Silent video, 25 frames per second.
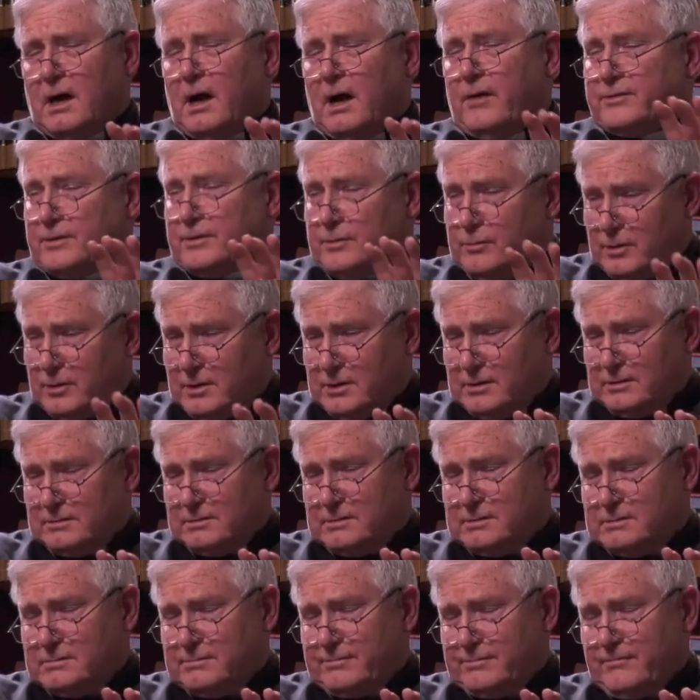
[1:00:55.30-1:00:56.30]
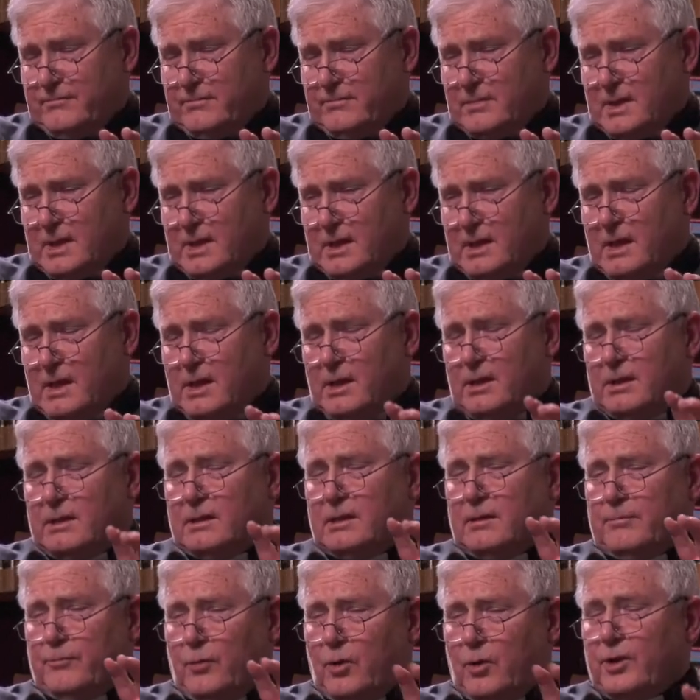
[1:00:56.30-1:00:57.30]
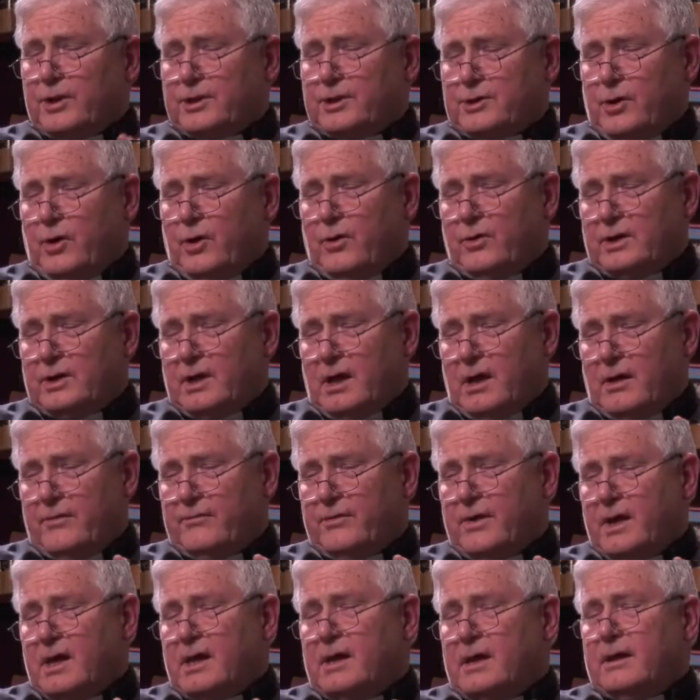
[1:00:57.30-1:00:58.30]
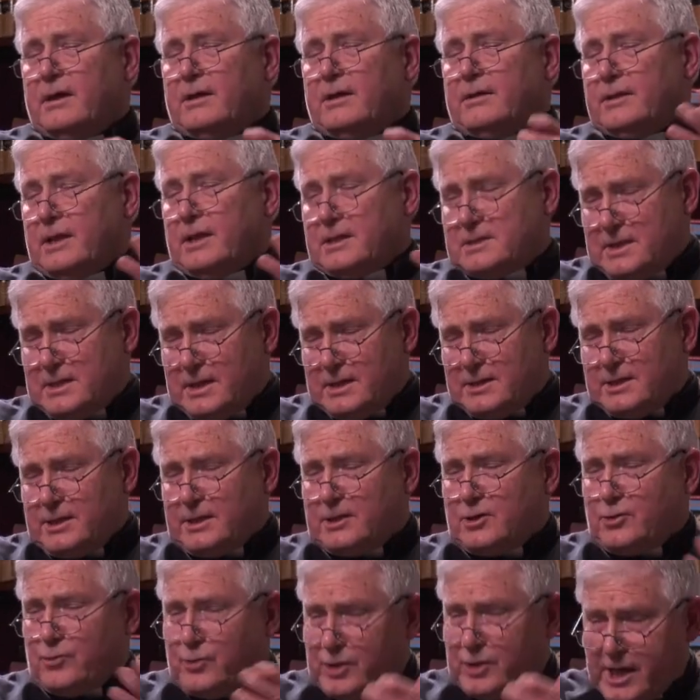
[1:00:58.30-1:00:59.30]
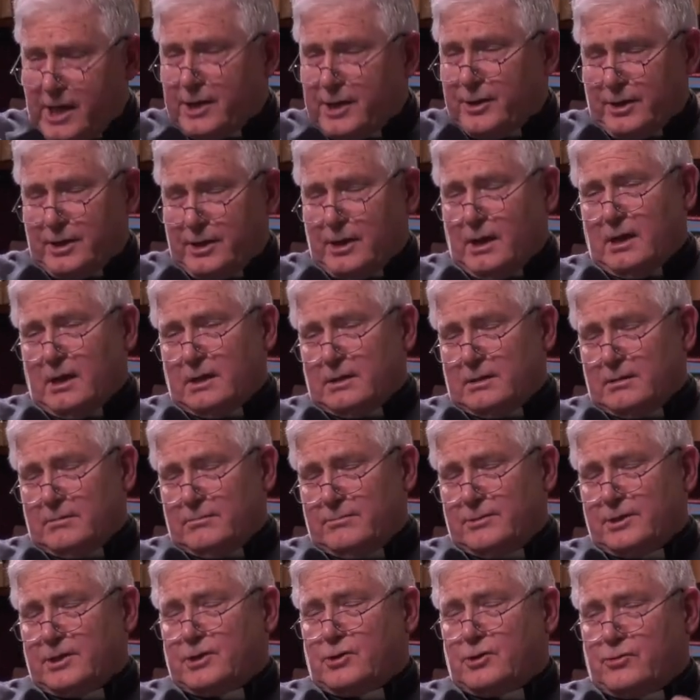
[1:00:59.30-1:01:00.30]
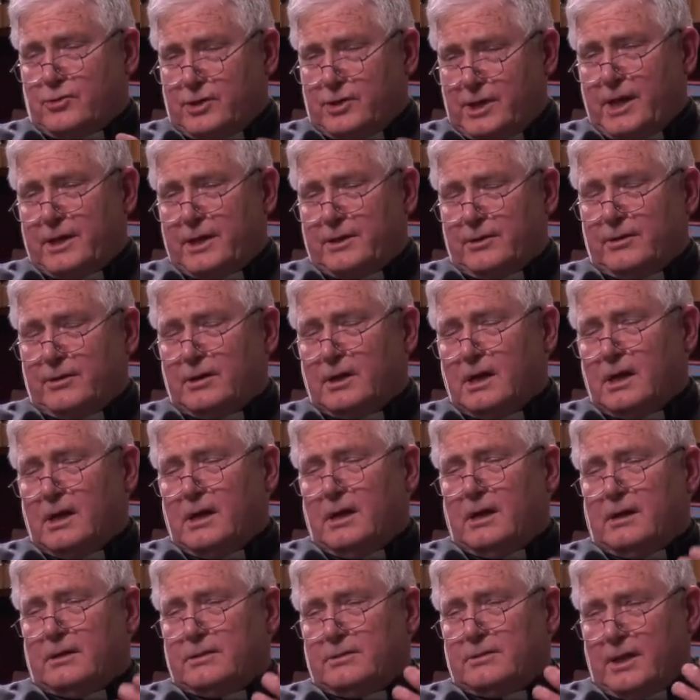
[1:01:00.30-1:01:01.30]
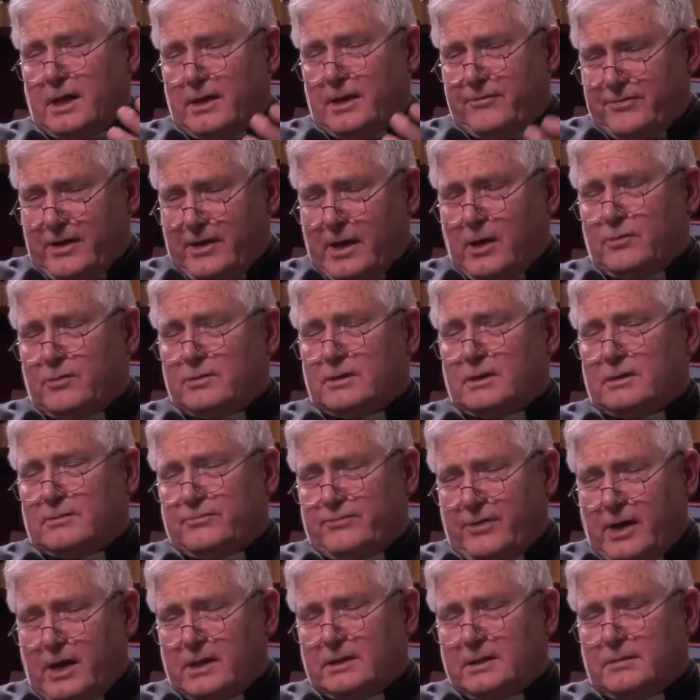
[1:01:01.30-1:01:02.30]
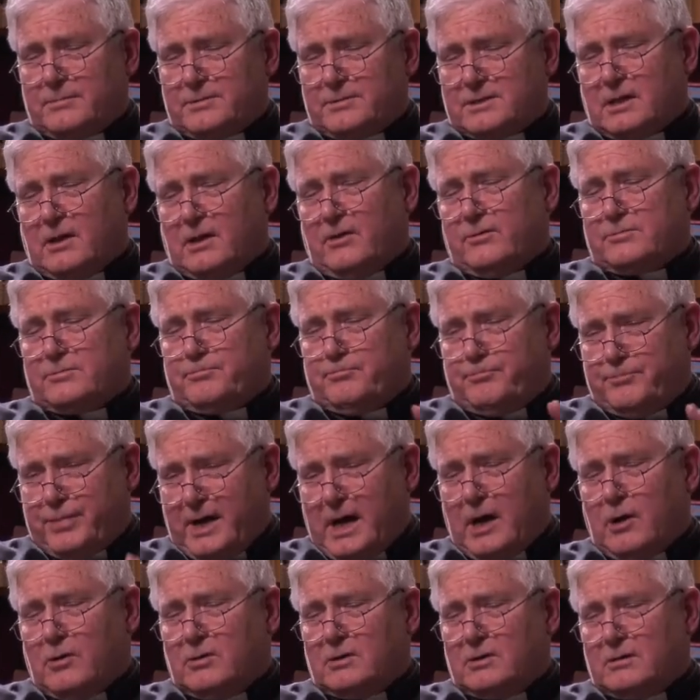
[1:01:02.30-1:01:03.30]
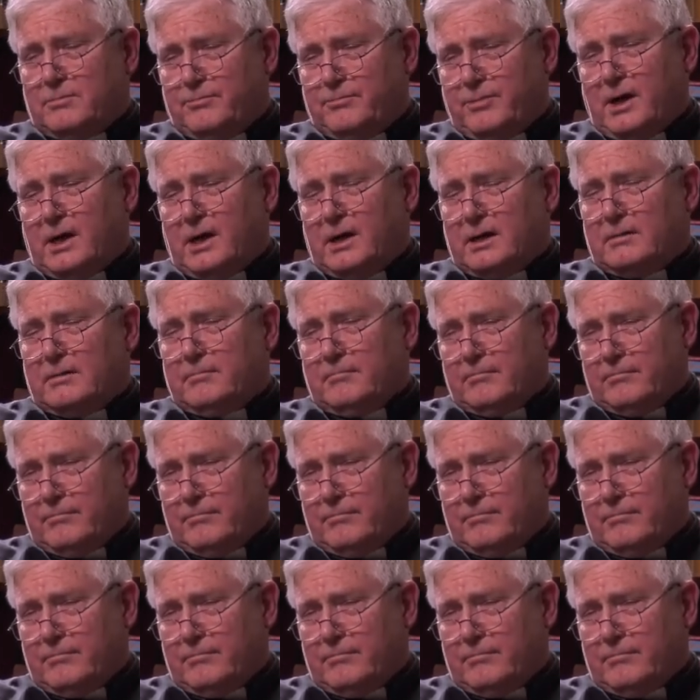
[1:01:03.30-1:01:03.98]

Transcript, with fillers: of the world, the moral code of, let's say, the creator God, the creator. They find themselves bound by